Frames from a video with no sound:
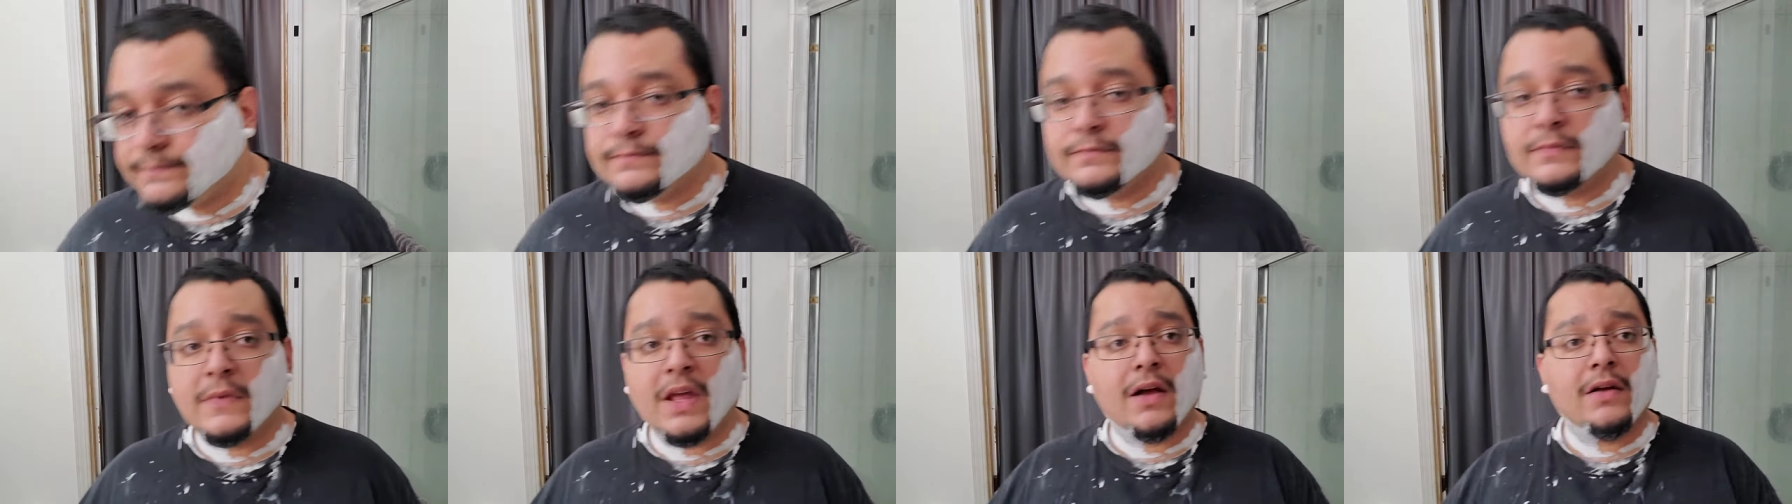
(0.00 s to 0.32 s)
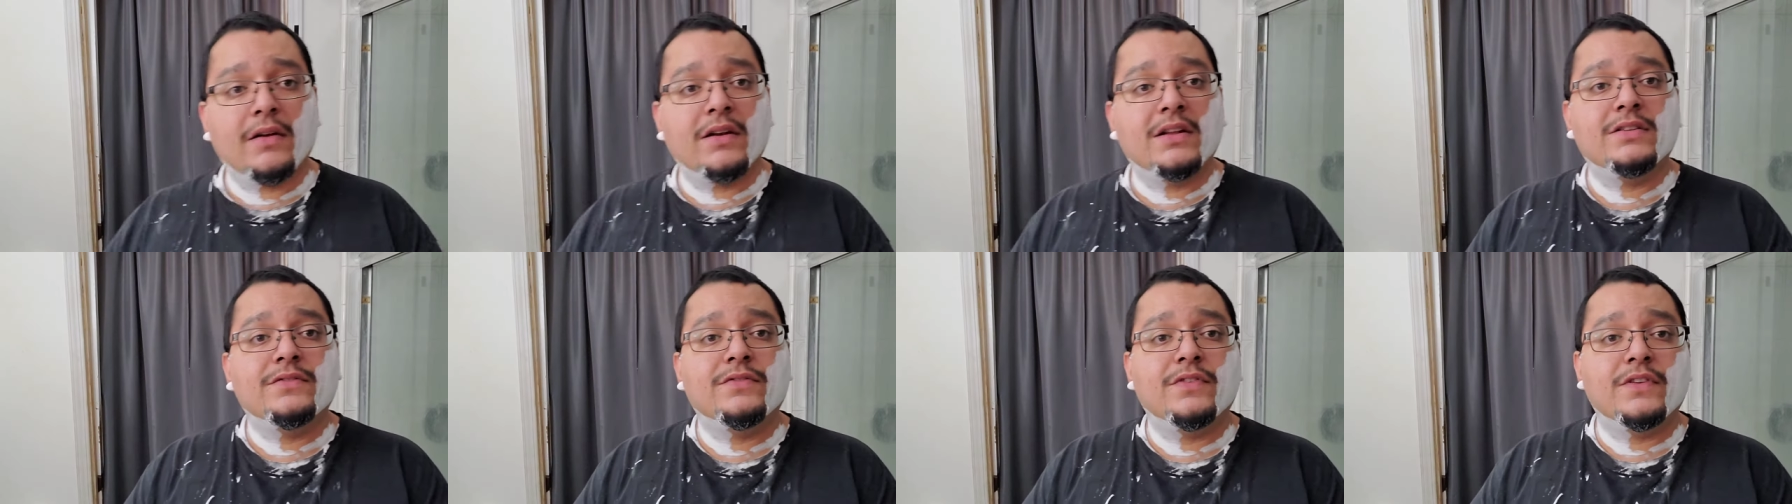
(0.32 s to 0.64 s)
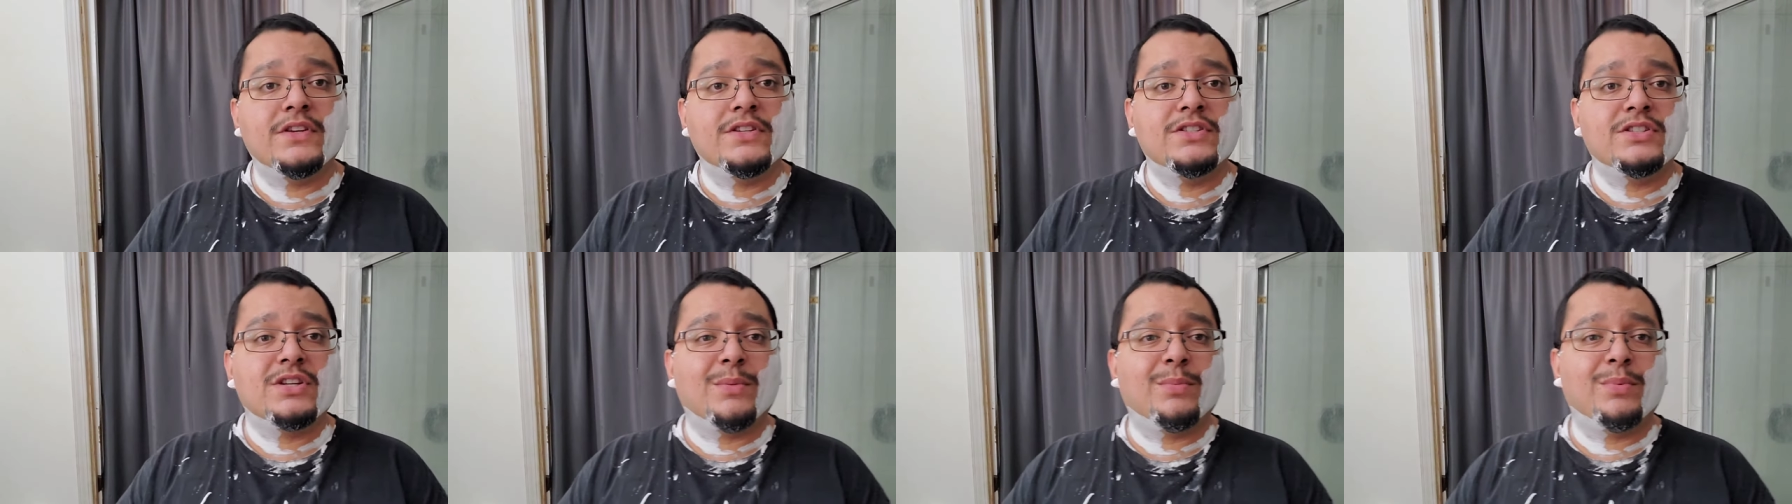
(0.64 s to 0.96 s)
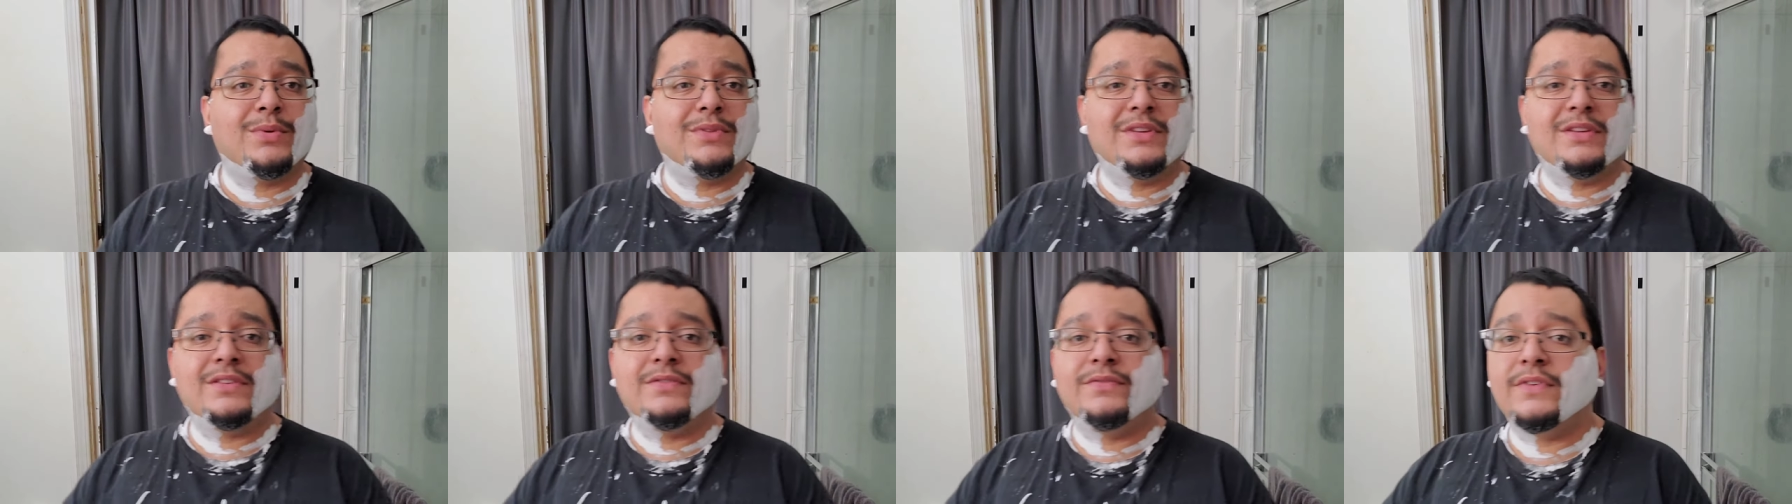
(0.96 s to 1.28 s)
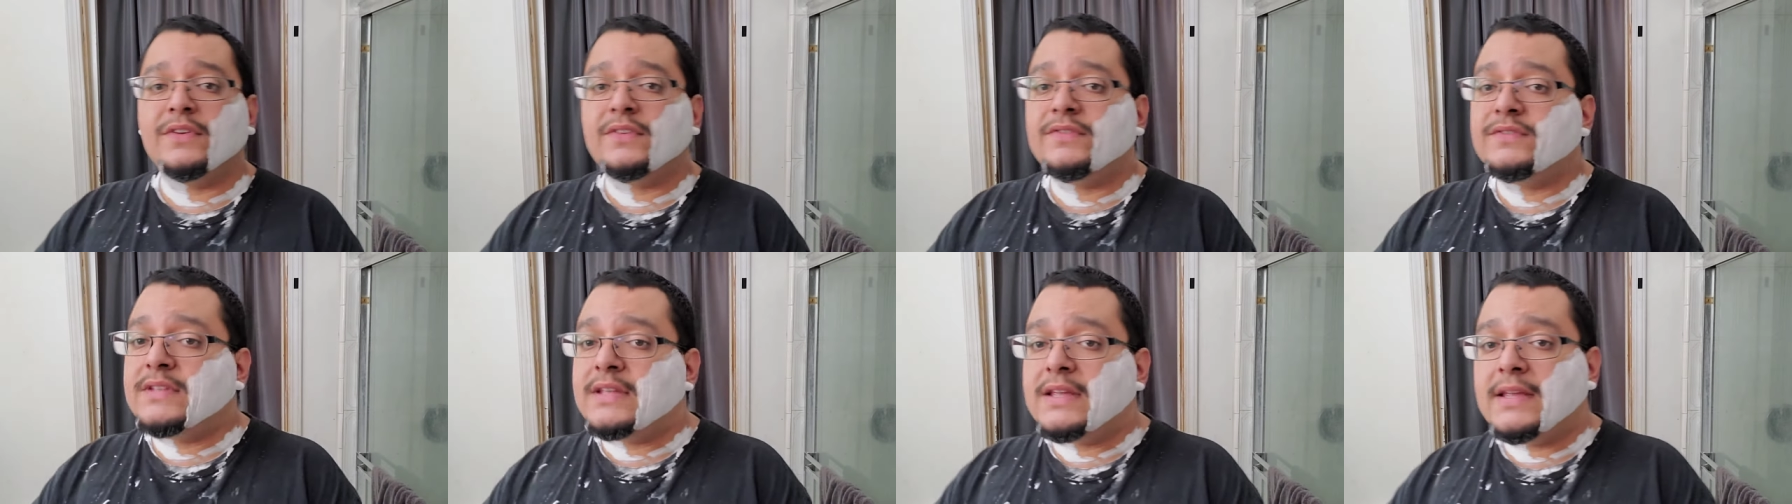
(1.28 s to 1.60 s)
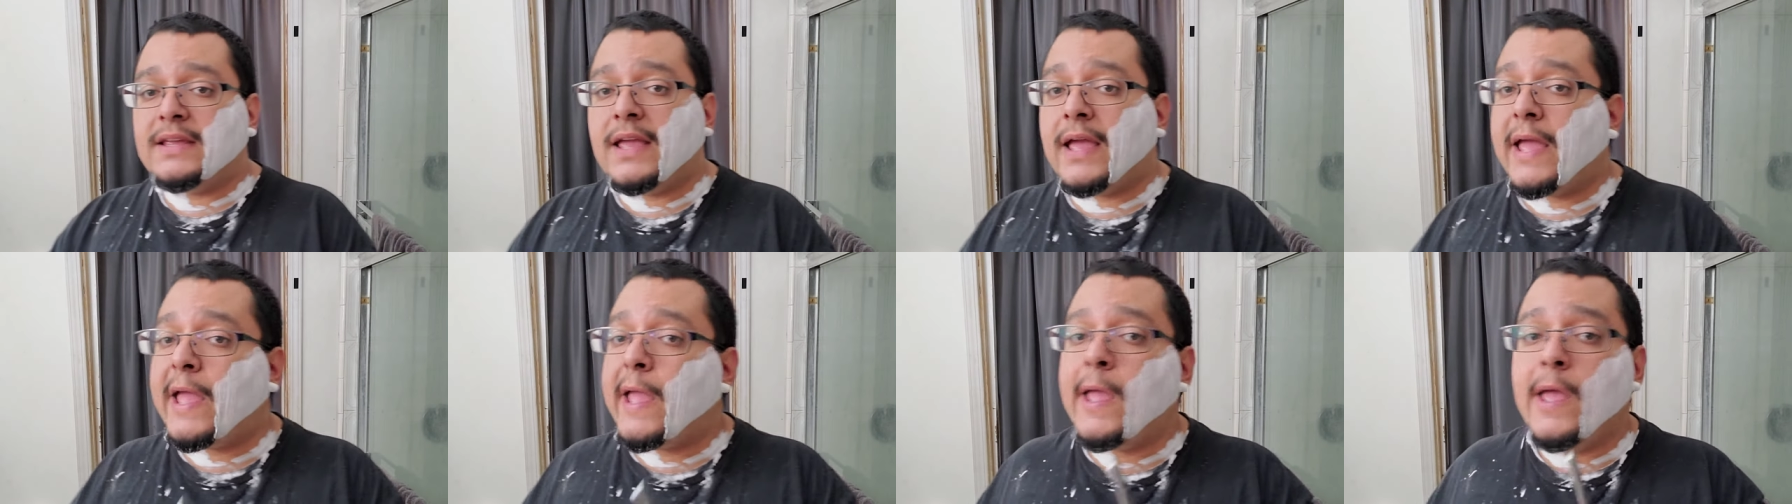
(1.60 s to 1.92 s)
now let's finish up with this
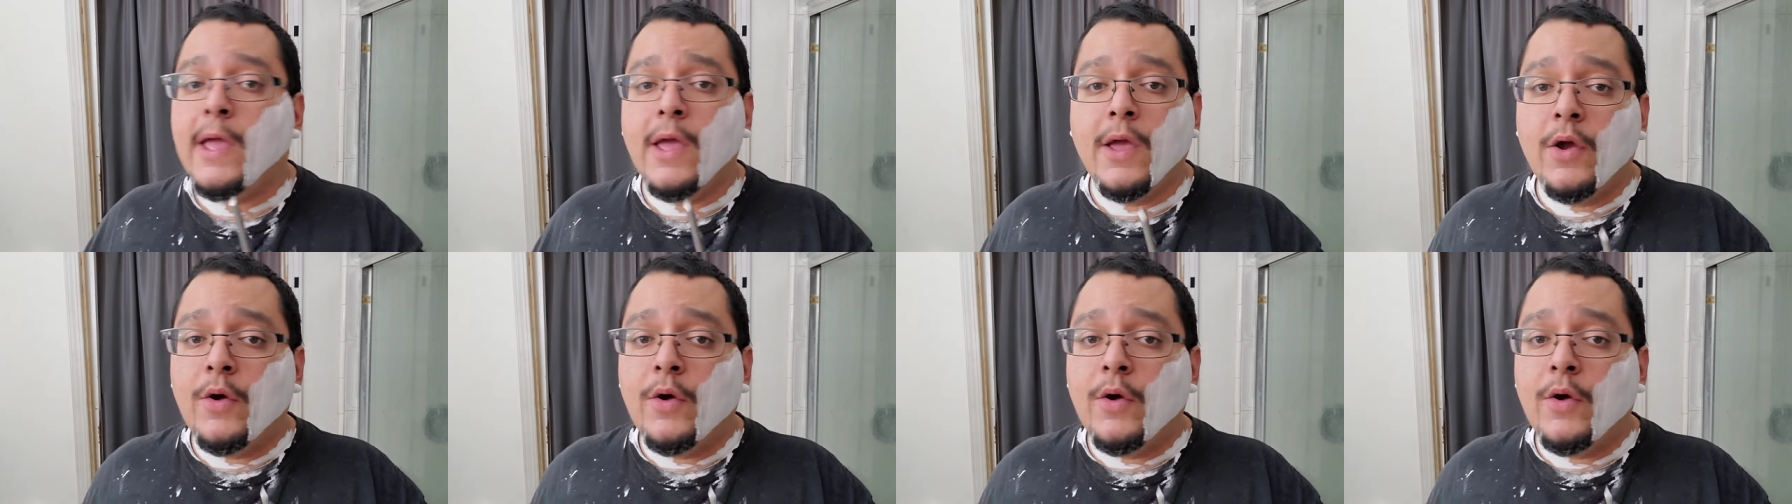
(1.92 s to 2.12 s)
15k